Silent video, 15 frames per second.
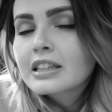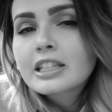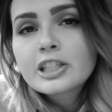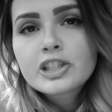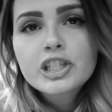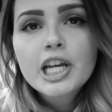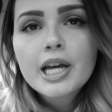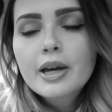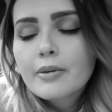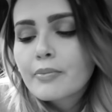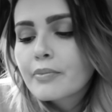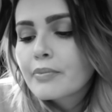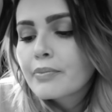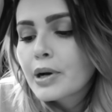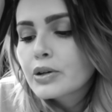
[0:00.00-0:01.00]
legit
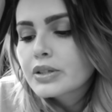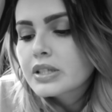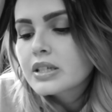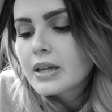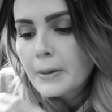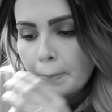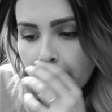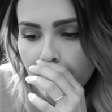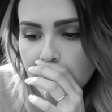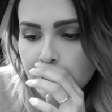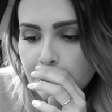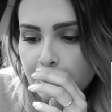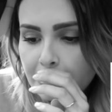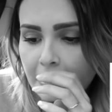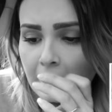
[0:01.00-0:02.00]
posted a
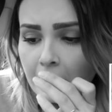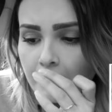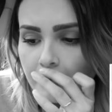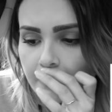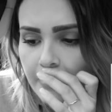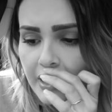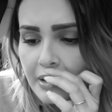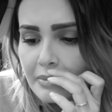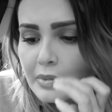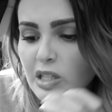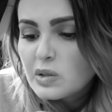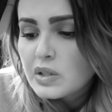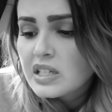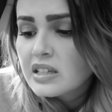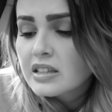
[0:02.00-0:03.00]
picture of them
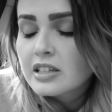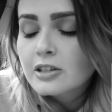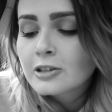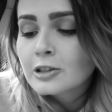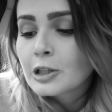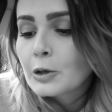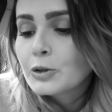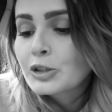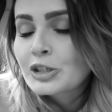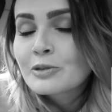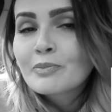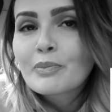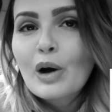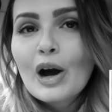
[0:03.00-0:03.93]
using this lotion